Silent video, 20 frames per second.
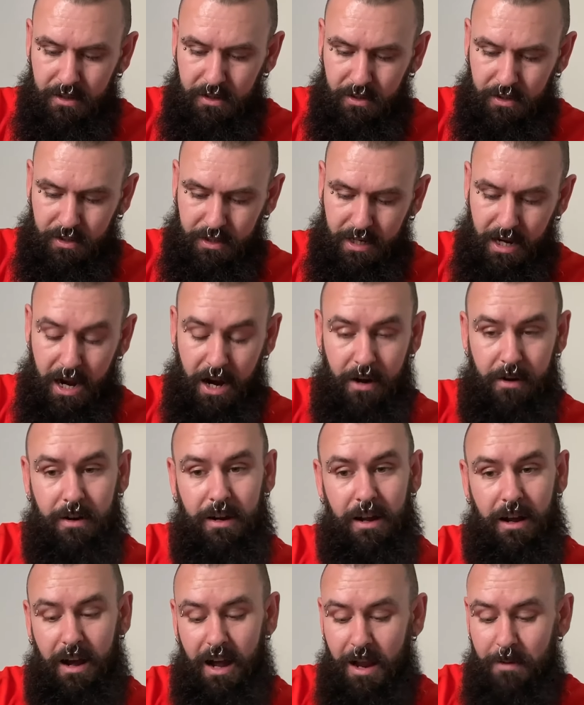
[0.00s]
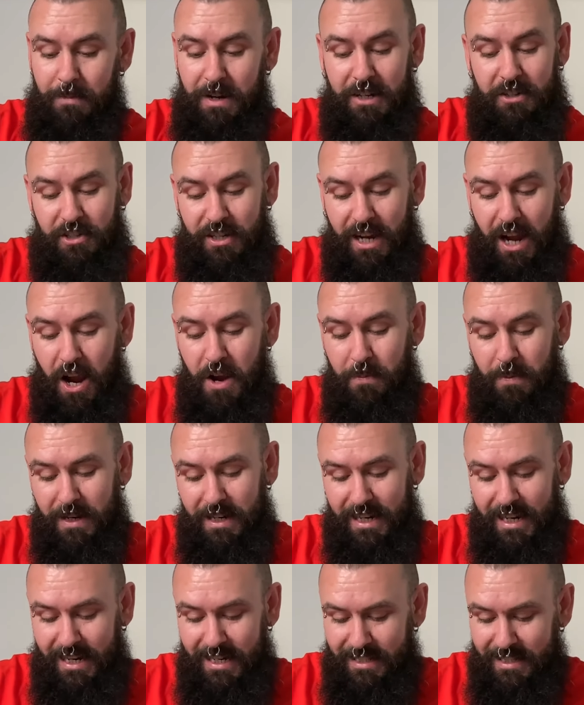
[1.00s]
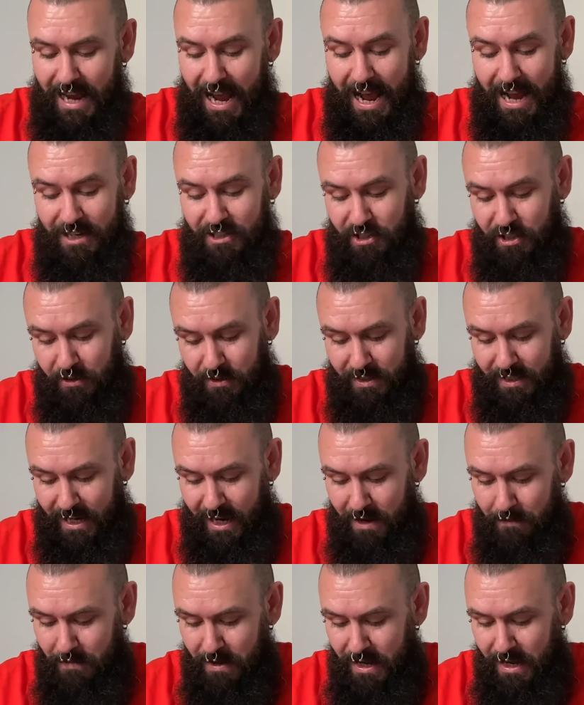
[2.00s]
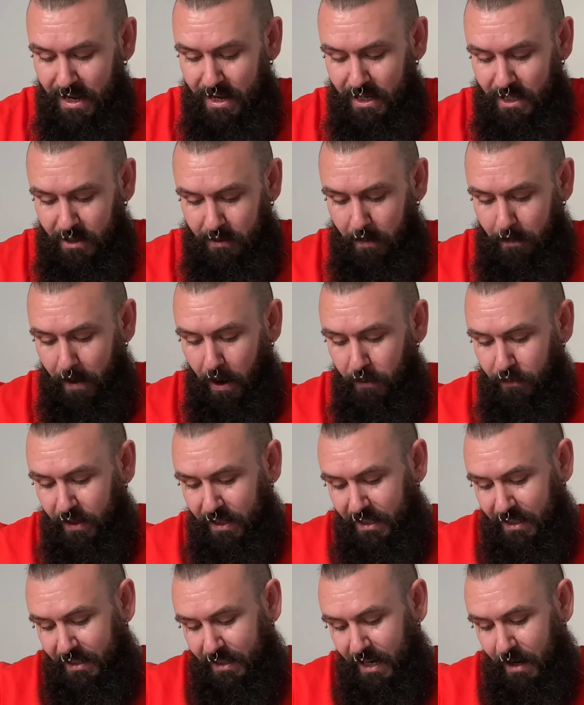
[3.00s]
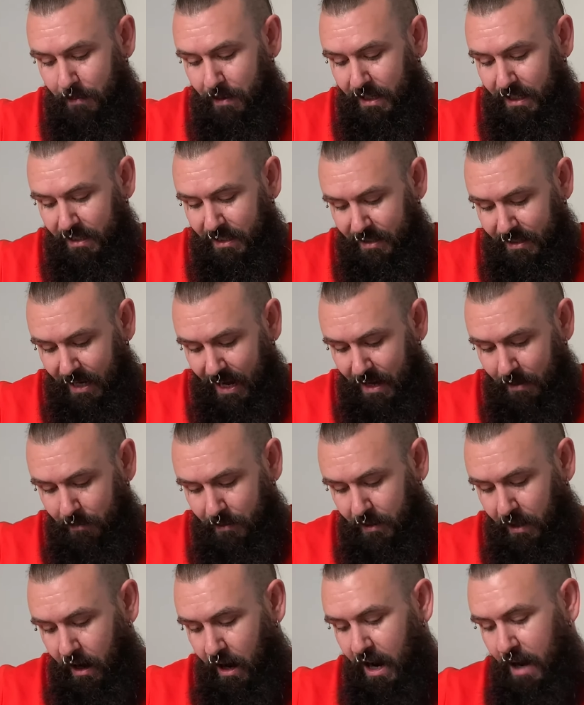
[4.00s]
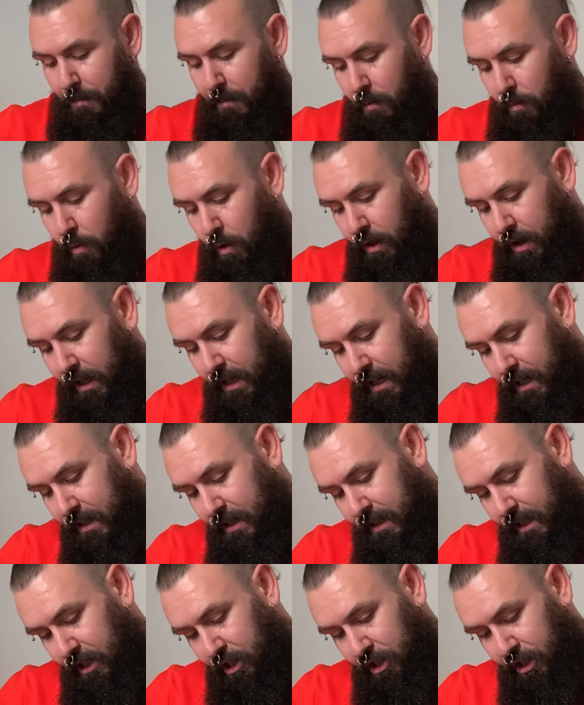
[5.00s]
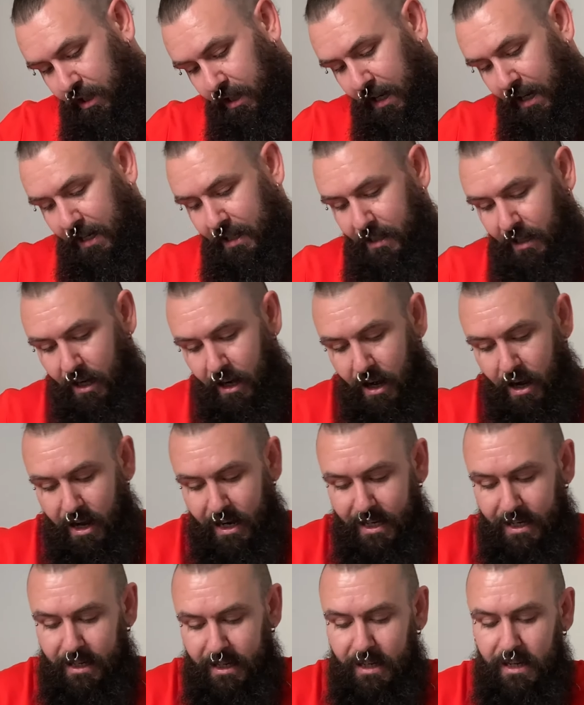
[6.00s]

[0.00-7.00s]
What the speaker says: So I'm literally opening these as you see them, so we both get to see them at the same time what the condition is like.